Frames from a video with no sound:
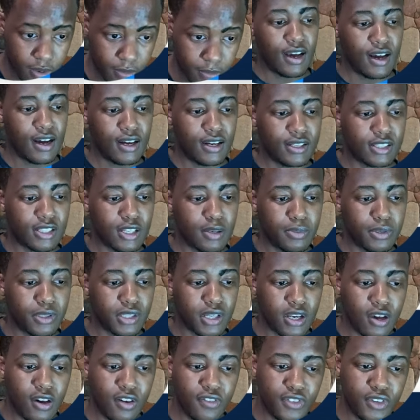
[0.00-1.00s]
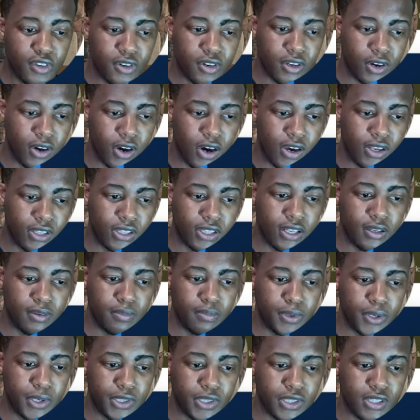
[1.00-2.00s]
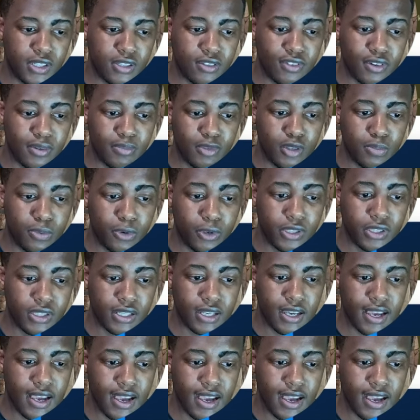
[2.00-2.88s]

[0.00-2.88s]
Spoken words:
10% off your online purchases from Sports